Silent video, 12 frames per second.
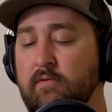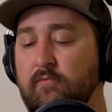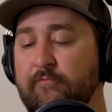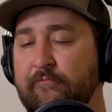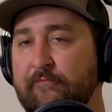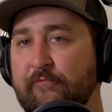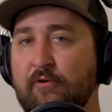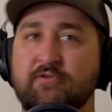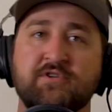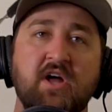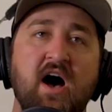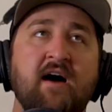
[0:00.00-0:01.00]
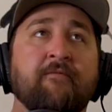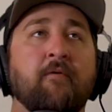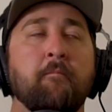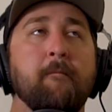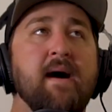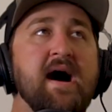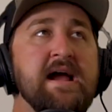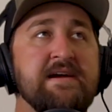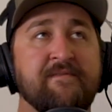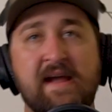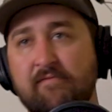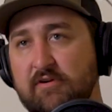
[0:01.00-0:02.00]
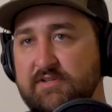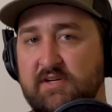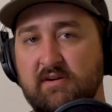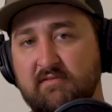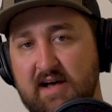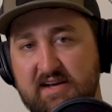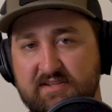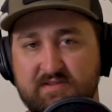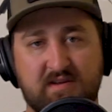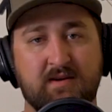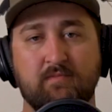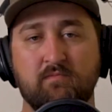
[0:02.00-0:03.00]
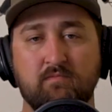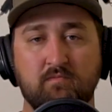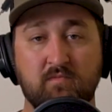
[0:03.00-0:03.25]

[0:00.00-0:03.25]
first off, my favorite sunglasses that I'm,